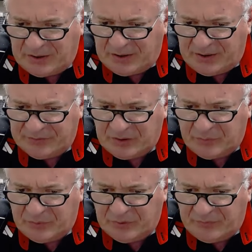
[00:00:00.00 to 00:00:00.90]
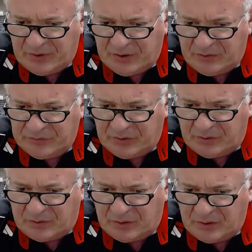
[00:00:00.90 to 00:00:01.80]
head gasket where the valves
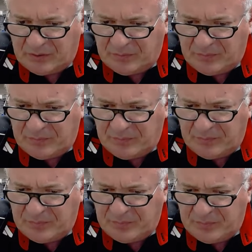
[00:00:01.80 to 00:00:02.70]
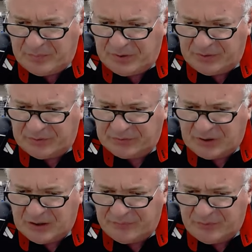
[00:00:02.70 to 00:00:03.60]
are, but there's
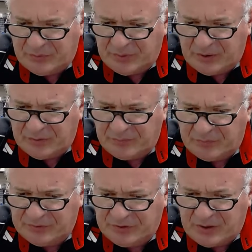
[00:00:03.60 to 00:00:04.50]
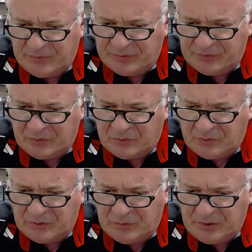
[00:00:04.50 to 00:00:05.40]
kind of a round-shaped
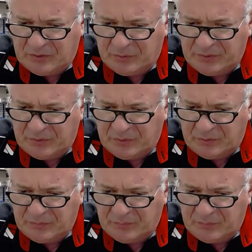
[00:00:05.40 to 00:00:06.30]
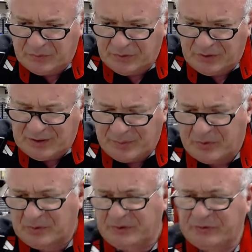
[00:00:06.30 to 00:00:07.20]
circle in the middle with the hole, and that
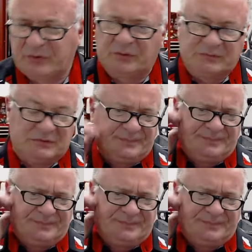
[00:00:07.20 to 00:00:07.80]
part leaks oil.